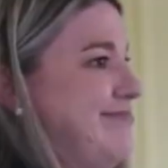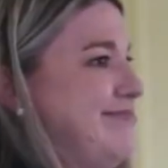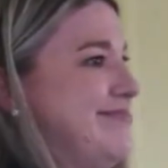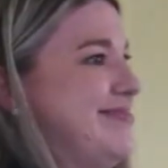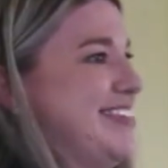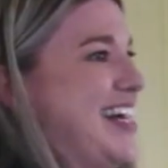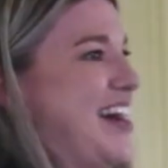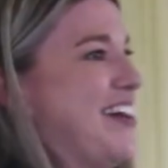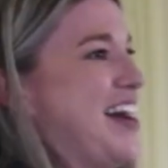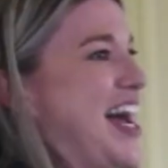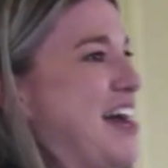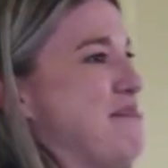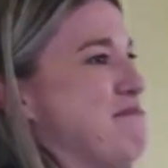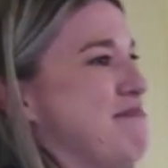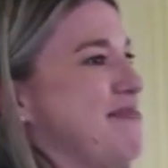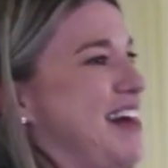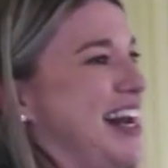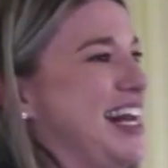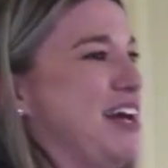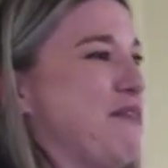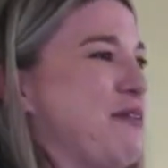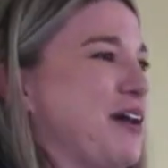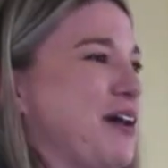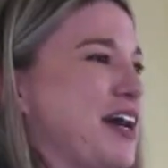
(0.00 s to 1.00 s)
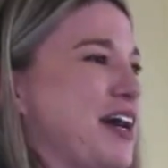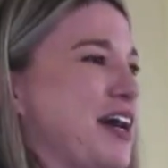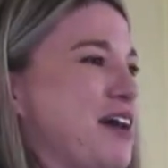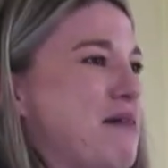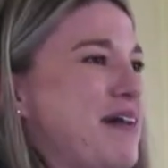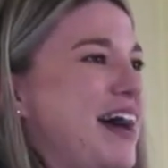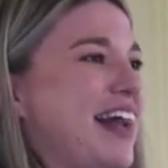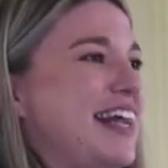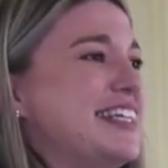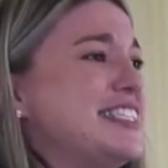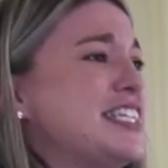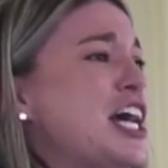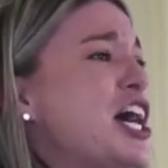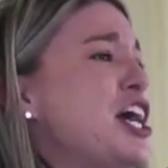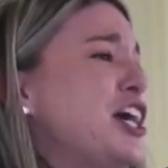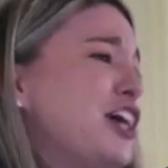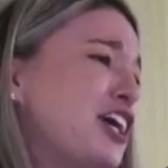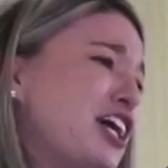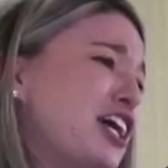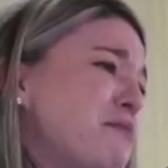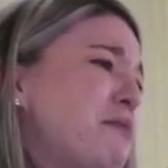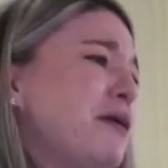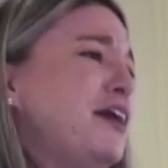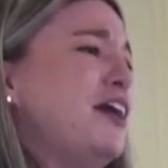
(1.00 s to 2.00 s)
Okay, I need to work on my balance. You're
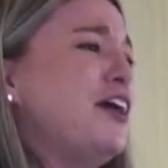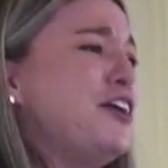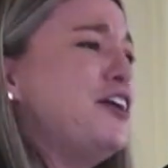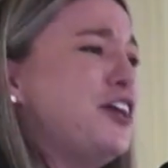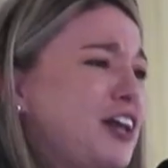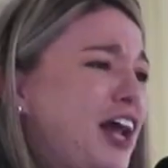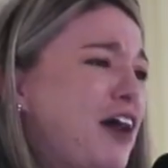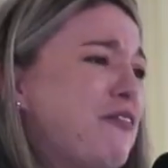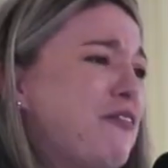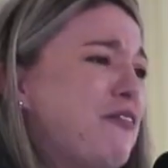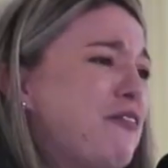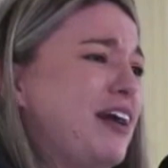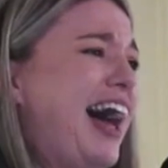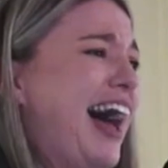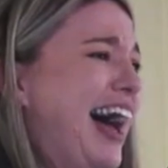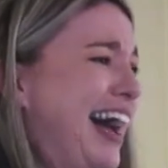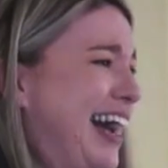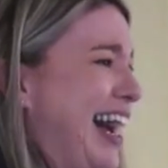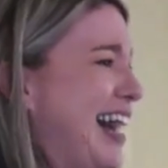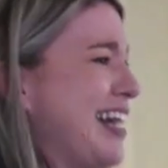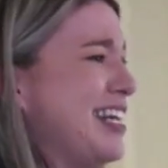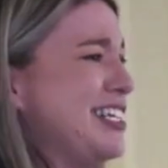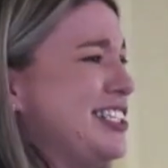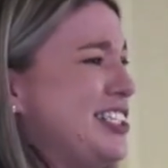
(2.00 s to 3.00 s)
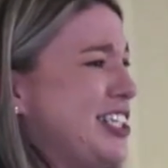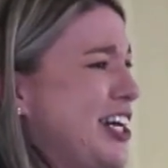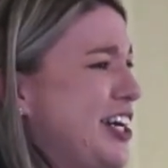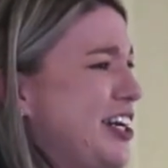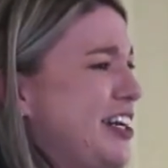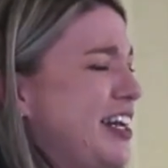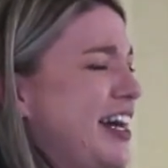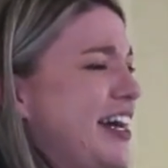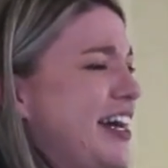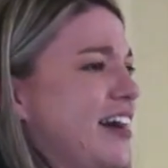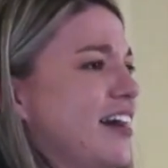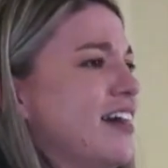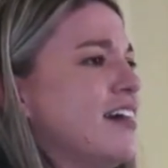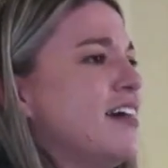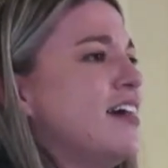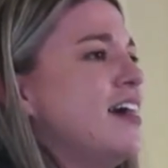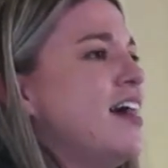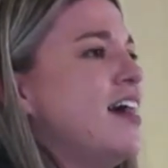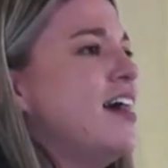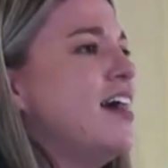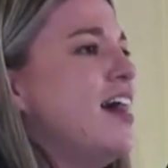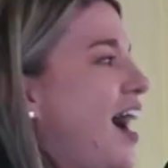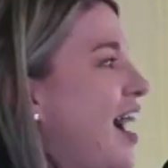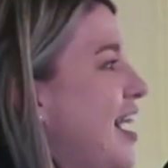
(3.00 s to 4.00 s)
going to put it on your lower leg. I can show you later.
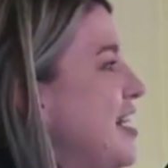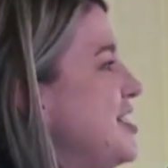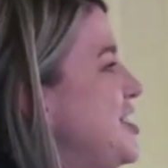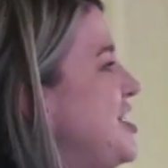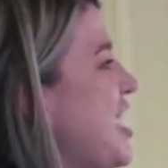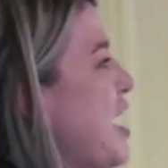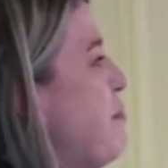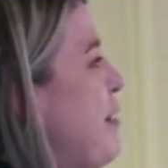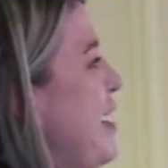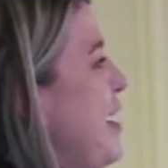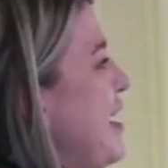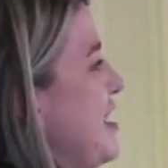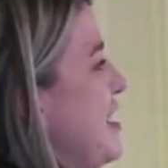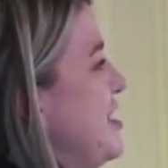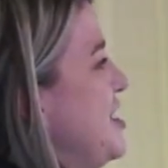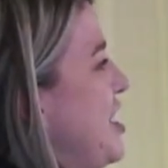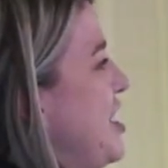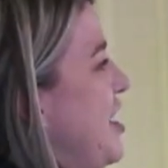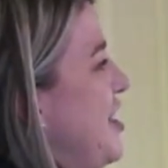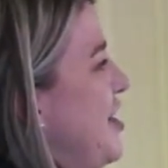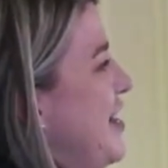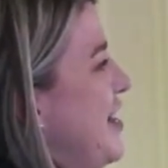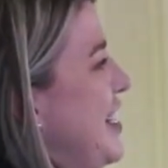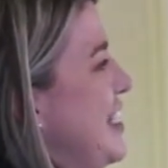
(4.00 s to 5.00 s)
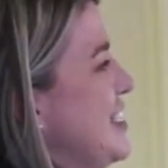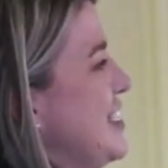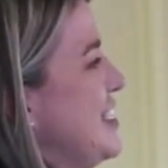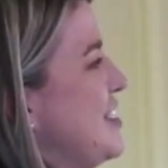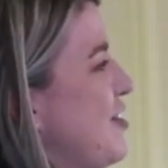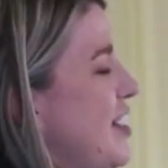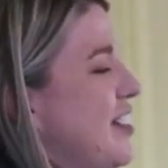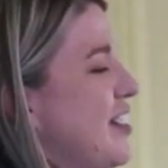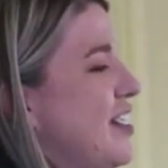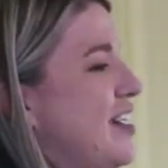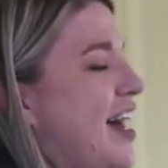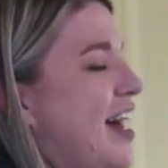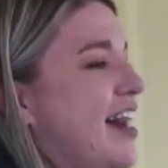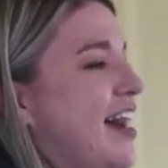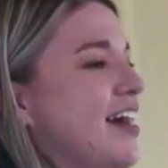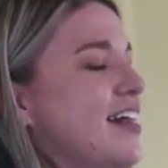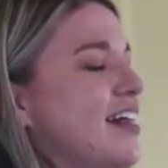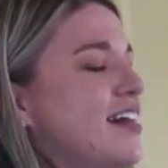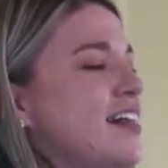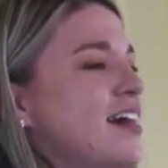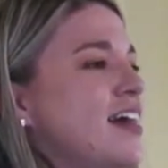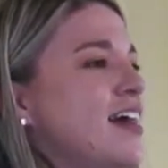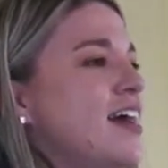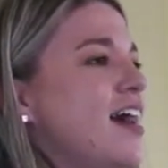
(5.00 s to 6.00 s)
JP can show you. He's really good at it.